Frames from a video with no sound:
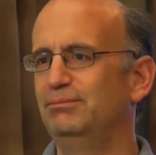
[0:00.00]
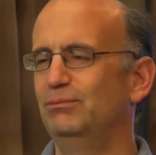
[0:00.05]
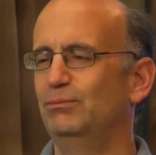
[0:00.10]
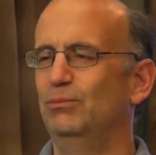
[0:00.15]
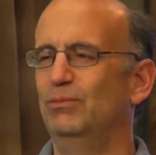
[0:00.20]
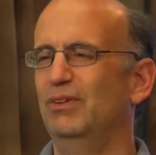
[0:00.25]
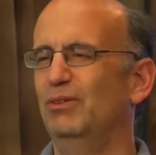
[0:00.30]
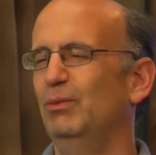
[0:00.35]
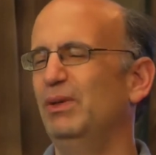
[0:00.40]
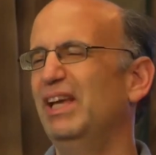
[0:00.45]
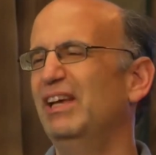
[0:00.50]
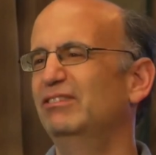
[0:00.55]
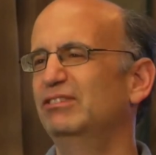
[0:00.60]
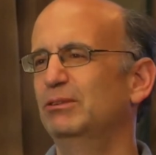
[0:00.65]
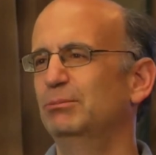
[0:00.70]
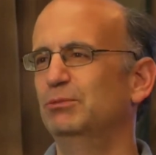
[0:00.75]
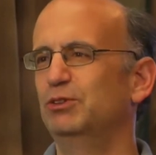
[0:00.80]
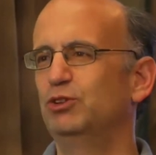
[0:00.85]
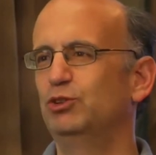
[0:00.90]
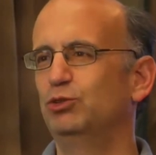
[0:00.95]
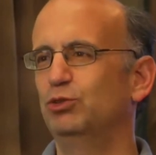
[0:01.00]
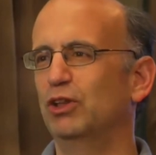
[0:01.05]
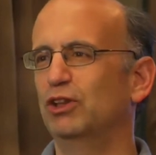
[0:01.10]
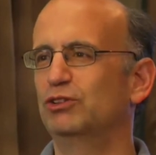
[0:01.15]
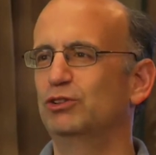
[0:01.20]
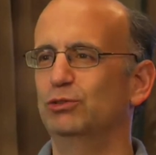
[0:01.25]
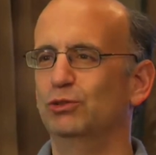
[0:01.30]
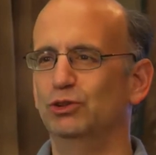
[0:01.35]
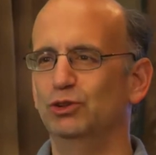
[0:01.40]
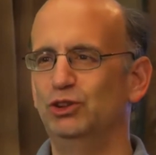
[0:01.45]
well, we have some
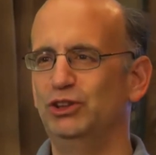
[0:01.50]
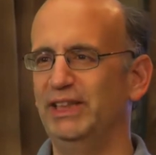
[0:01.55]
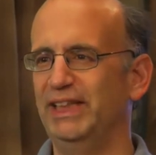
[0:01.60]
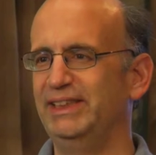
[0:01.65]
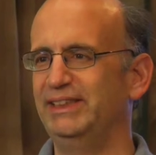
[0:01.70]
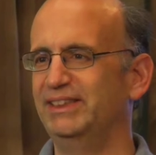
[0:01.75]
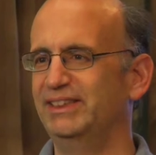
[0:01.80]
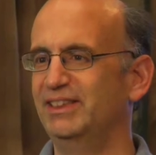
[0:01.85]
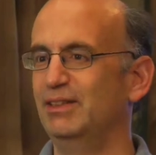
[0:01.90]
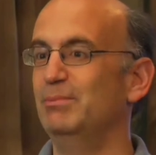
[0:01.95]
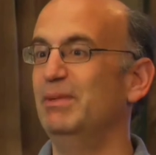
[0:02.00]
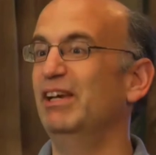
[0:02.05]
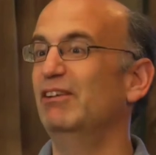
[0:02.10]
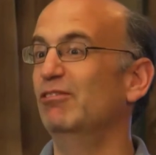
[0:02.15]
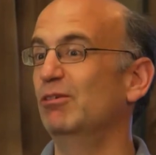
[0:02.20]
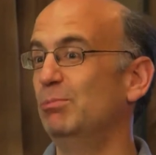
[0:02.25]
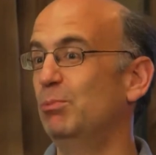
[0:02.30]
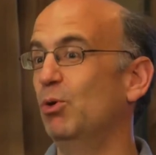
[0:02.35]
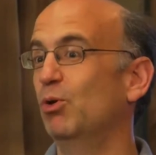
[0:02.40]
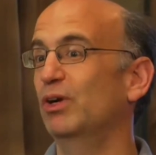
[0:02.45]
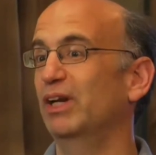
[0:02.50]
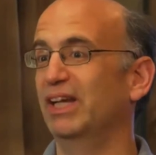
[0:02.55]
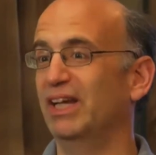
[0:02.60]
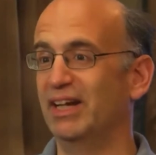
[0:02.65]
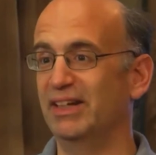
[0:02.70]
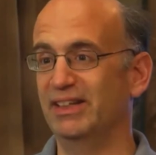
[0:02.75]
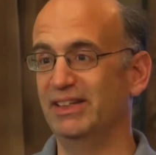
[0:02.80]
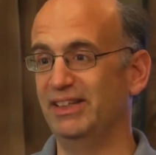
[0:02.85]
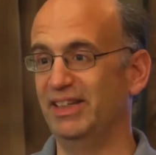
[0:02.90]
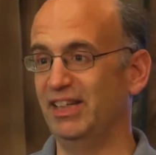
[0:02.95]
structural changes that make reporting
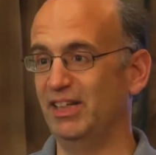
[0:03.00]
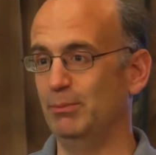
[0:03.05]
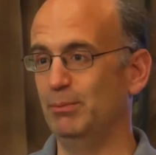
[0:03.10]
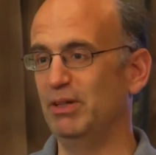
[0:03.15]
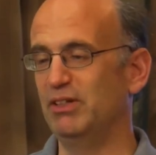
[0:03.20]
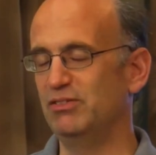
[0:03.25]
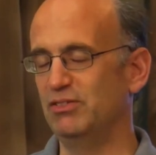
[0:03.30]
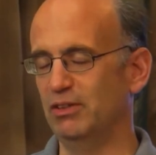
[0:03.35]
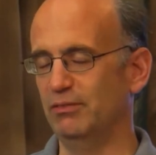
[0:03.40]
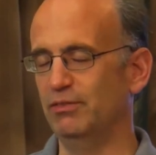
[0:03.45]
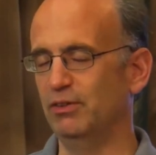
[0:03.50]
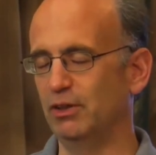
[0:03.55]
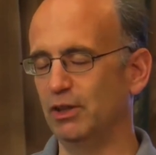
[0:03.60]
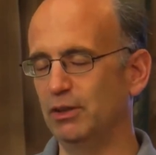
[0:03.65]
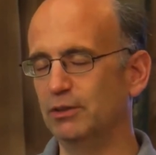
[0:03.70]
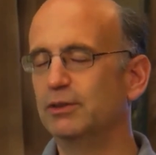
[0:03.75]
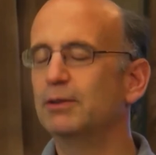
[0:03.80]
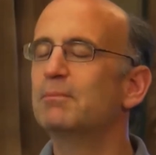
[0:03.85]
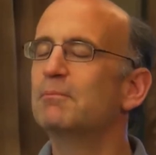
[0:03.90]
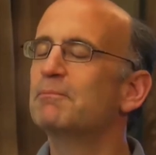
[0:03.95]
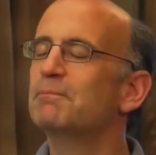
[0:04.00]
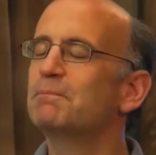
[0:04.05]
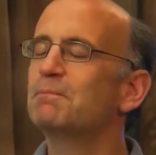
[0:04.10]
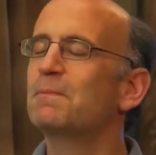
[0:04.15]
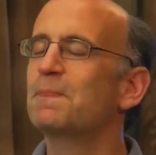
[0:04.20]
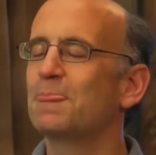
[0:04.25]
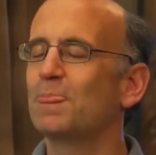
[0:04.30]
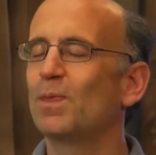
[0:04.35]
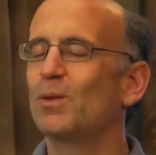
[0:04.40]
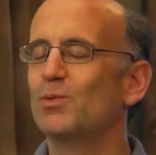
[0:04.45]
out of the database difficult.
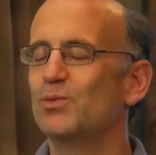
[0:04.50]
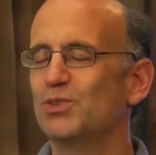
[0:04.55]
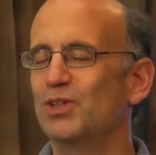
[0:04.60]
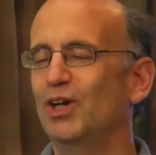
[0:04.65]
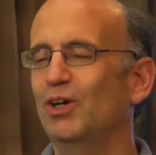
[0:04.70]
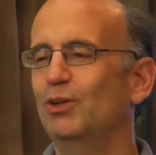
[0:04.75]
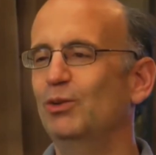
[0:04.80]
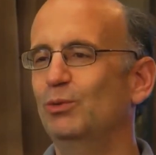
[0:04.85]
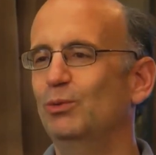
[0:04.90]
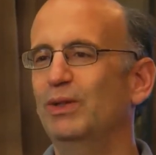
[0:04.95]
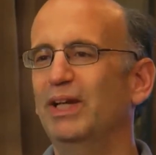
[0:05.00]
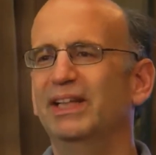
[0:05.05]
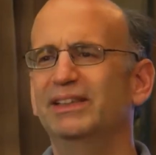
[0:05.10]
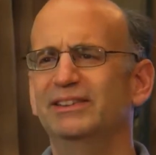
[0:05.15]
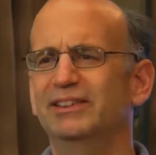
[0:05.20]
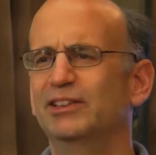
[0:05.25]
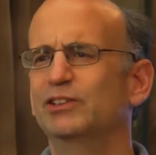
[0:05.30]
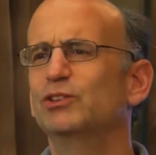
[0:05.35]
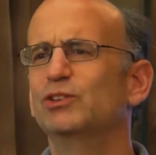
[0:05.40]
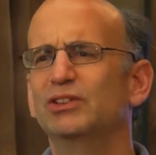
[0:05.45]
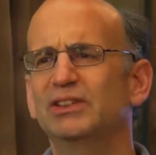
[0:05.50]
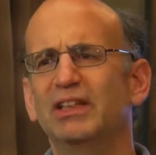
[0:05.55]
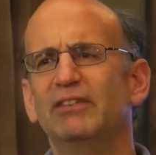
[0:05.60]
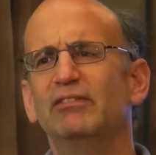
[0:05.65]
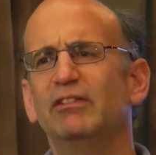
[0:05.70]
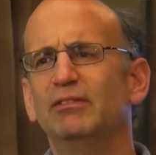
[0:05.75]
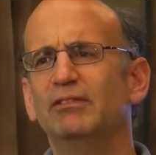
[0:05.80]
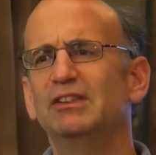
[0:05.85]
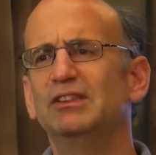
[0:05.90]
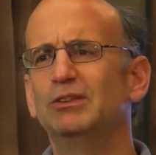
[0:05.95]
So we had 6 or 7
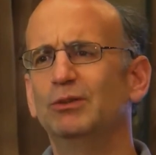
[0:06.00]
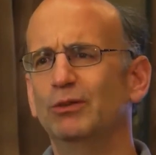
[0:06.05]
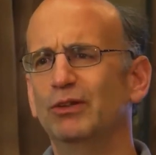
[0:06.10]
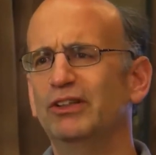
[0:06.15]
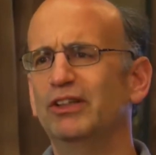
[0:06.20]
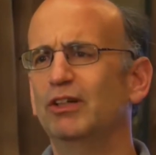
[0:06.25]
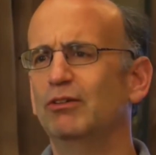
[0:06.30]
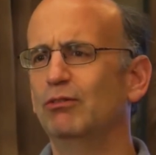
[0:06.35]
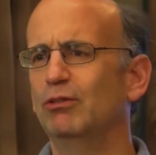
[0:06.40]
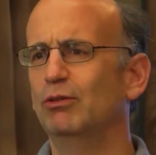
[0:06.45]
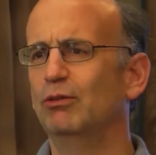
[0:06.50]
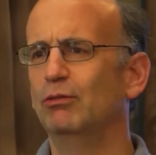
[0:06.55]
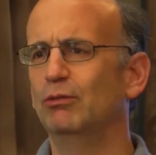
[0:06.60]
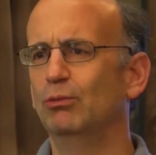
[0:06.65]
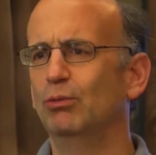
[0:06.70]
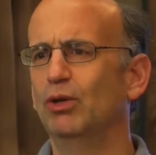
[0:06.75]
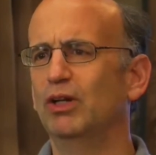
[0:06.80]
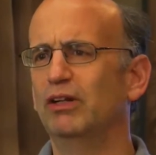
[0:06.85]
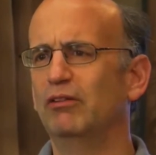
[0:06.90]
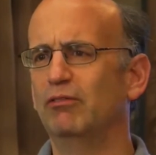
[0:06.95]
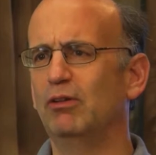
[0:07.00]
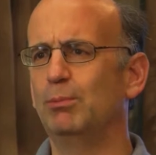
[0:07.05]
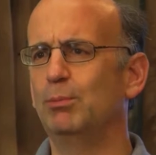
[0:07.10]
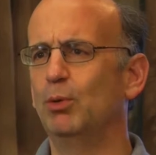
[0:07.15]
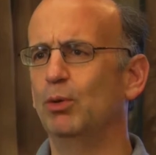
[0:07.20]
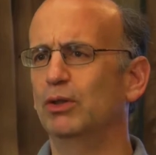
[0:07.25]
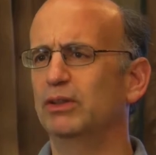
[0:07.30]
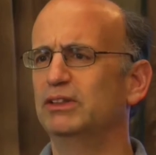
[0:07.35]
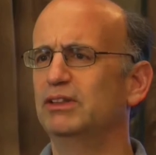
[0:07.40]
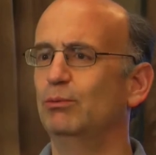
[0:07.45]
of us who were in there running
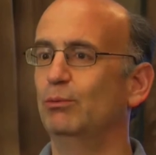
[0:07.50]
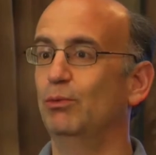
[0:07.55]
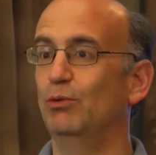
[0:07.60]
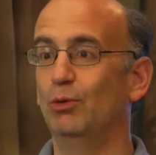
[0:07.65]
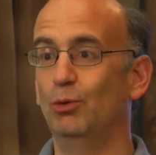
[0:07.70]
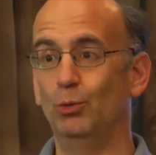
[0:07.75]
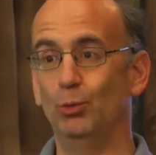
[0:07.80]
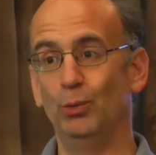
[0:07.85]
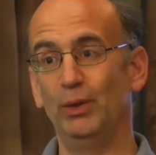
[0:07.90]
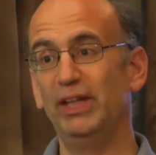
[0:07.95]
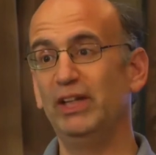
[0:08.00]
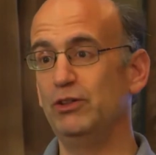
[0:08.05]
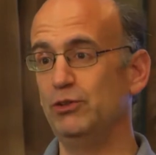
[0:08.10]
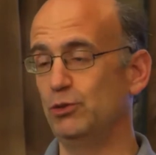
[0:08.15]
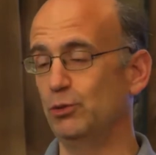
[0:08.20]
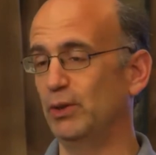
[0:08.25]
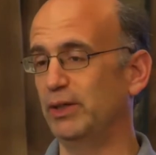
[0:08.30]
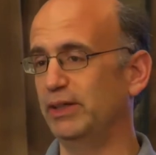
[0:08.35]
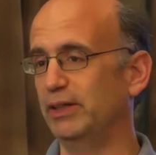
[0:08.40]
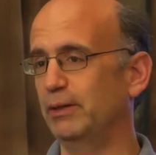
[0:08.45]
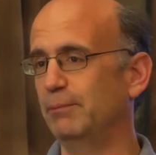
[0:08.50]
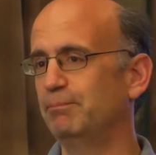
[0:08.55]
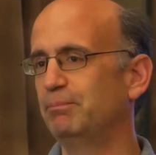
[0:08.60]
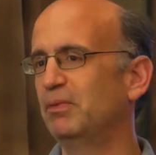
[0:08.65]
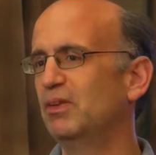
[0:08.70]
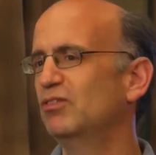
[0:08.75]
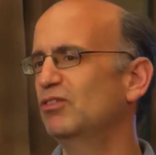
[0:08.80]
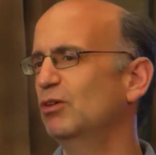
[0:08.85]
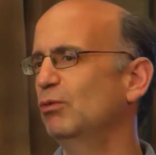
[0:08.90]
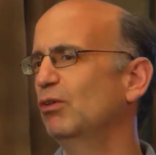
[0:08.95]
reports, and we enjoyed it.
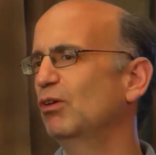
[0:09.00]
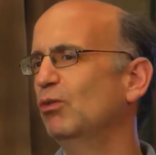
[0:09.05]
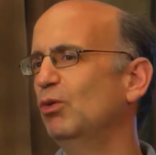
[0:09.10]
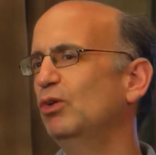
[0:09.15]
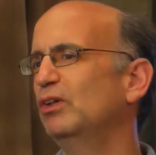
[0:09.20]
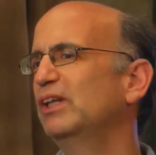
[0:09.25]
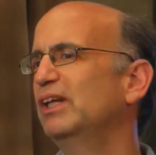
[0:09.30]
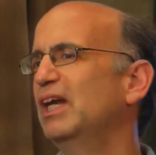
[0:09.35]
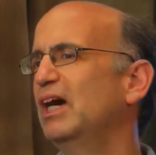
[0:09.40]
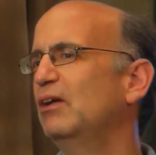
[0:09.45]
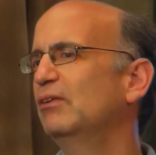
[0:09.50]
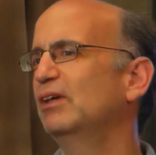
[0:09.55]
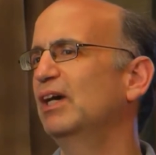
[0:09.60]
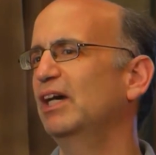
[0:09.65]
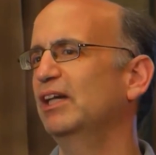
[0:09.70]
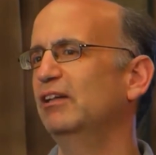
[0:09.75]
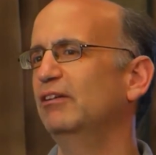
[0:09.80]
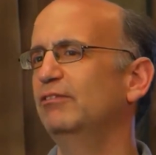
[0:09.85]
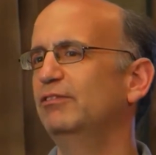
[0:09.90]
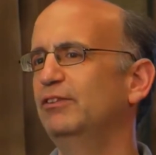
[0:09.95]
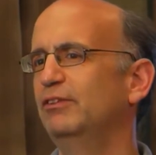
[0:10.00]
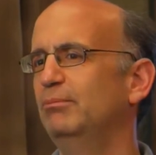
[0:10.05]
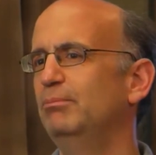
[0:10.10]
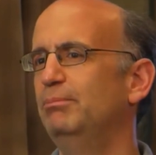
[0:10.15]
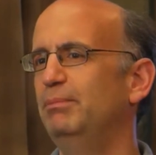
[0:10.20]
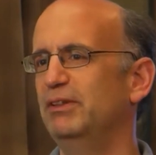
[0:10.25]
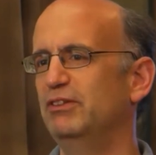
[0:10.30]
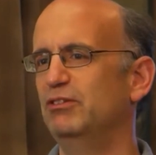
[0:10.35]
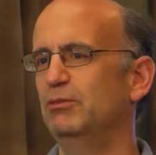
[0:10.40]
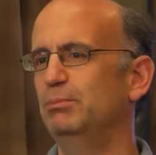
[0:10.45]
So we rolled it out kind of
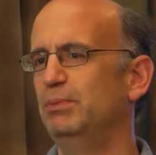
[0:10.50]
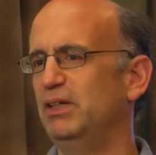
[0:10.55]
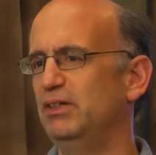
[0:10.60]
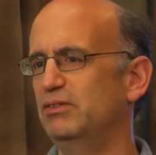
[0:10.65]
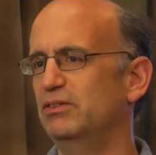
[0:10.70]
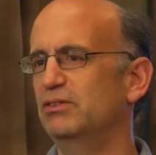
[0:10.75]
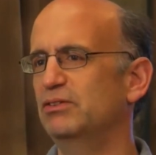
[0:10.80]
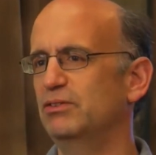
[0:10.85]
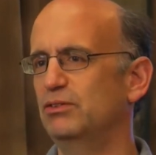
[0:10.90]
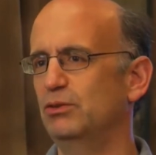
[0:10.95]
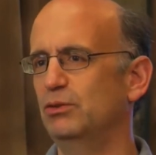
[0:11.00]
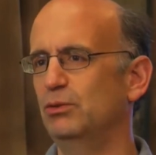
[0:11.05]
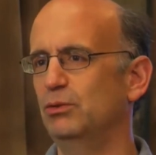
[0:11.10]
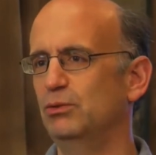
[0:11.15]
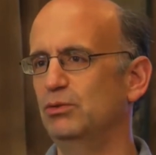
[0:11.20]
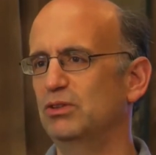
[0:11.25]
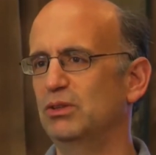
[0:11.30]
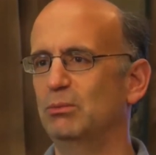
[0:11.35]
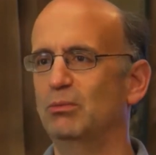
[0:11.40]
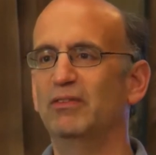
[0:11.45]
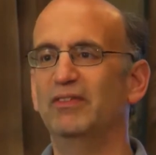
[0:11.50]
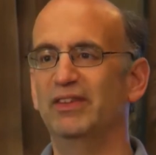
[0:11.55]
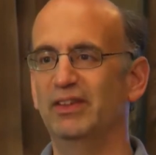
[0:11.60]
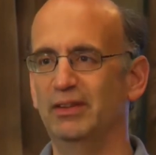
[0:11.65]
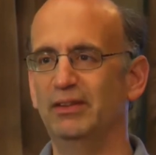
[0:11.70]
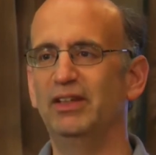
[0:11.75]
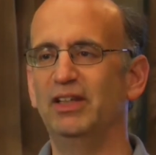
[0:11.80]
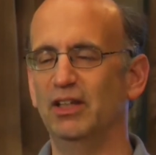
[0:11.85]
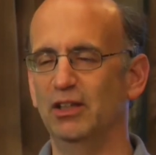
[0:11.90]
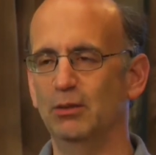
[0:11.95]
bits and pieces to some
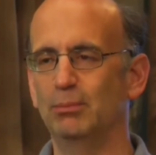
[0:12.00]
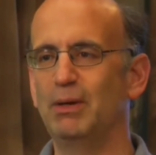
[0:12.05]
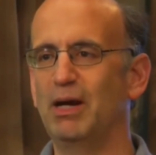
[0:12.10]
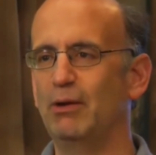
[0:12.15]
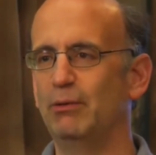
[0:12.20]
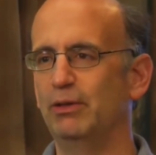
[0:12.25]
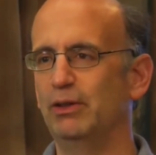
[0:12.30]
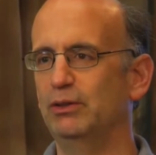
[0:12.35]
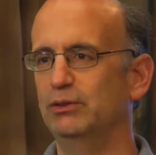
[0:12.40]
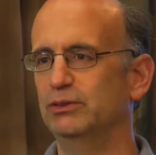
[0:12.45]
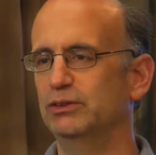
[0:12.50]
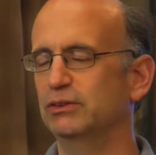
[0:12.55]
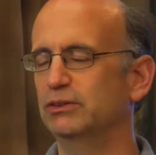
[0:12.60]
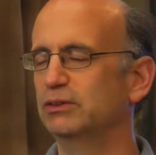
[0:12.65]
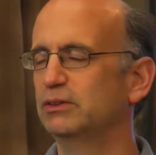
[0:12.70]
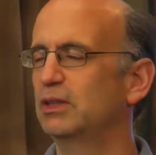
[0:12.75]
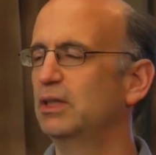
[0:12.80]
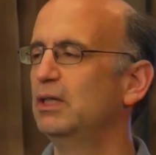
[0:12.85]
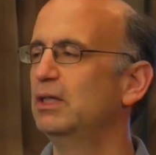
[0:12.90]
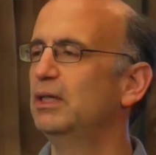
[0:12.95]
of the other power users.